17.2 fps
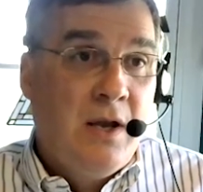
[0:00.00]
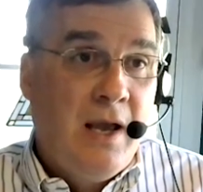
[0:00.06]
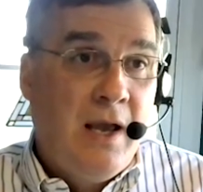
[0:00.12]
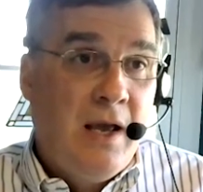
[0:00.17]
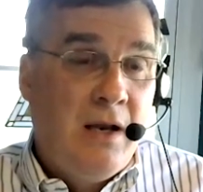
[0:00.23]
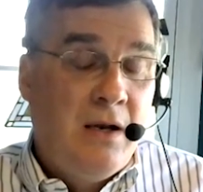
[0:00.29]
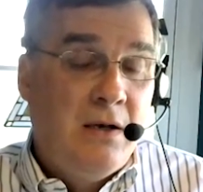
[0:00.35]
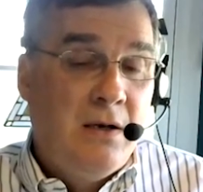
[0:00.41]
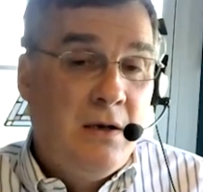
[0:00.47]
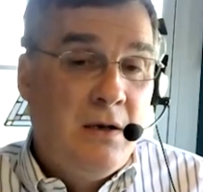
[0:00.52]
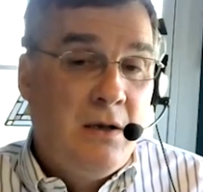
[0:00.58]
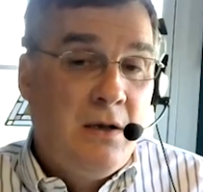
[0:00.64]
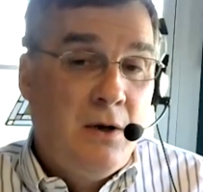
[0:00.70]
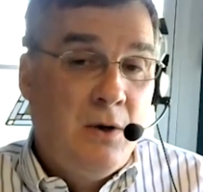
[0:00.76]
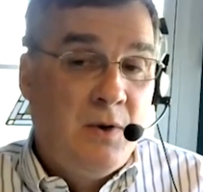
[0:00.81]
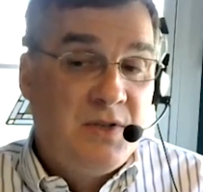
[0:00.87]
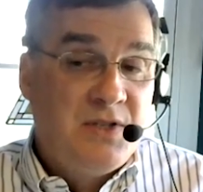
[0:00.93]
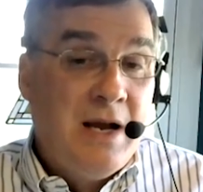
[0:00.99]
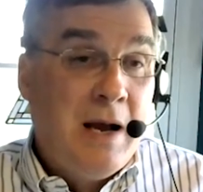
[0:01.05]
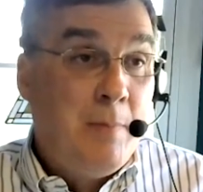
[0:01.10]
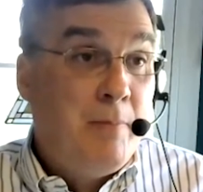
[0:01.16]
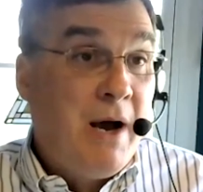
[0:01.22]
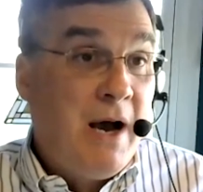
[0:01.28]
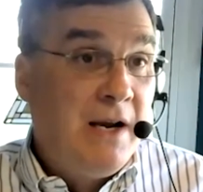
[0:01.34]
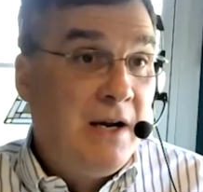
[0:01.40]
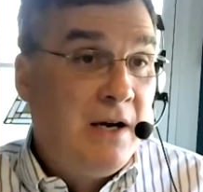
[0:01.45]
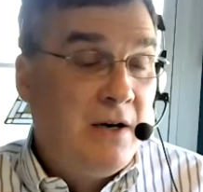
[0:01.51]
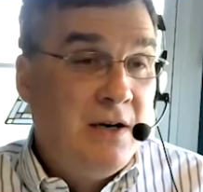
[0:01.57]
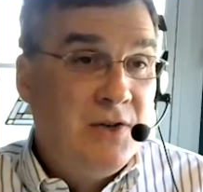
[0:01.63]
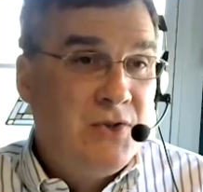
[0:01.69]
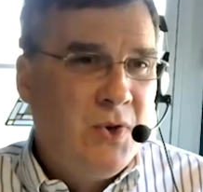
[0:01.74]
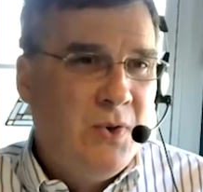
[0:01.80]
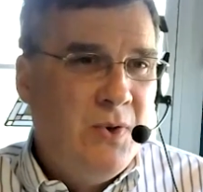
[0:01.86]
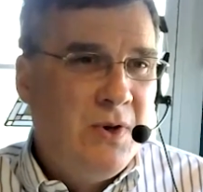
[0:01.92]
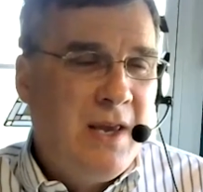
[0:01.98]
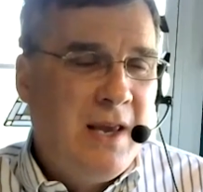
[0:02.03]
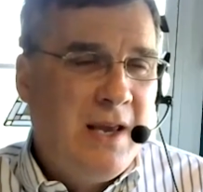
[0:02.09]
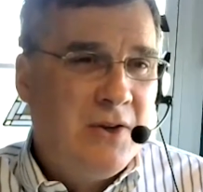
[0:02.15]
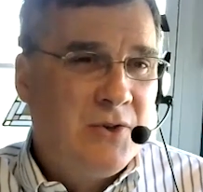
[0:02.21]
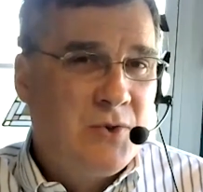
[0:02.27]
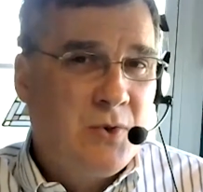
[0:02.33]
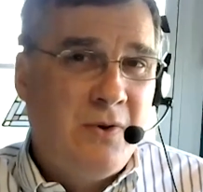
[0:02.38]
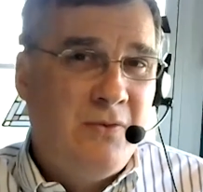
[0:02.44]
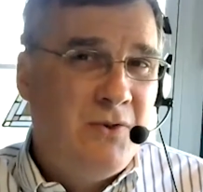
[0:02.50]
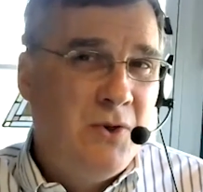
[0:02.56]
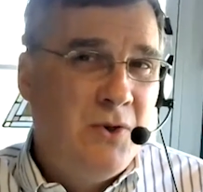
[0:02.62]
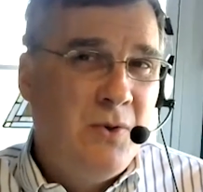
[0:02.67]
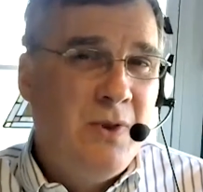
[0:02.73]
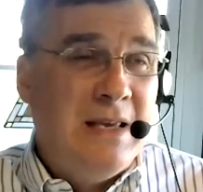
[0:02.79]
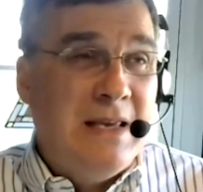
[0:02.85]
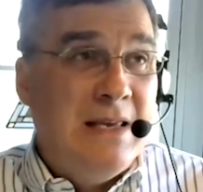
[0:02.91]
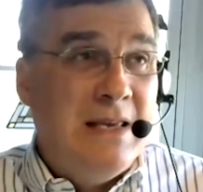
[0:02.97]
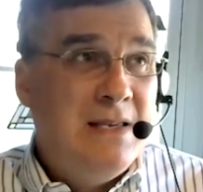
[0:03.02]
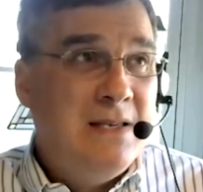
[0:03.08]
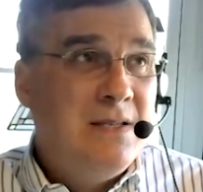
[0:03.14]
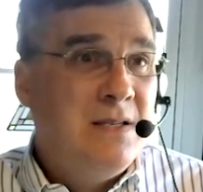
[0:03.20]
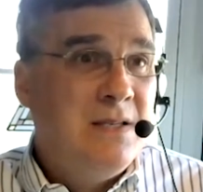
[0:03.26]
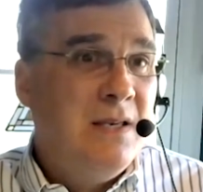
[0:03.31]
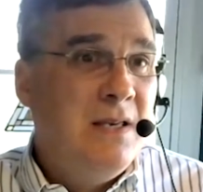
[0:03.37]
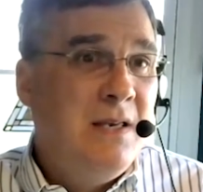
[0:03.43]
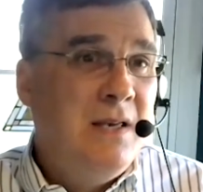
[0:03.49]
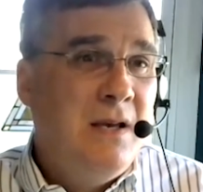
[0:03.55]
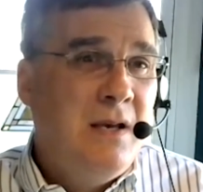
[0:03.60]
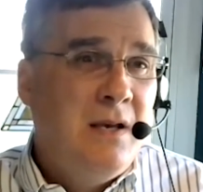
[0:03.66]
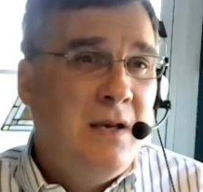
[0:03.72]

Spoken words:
And, it's not binary, so you can't sort of do the easy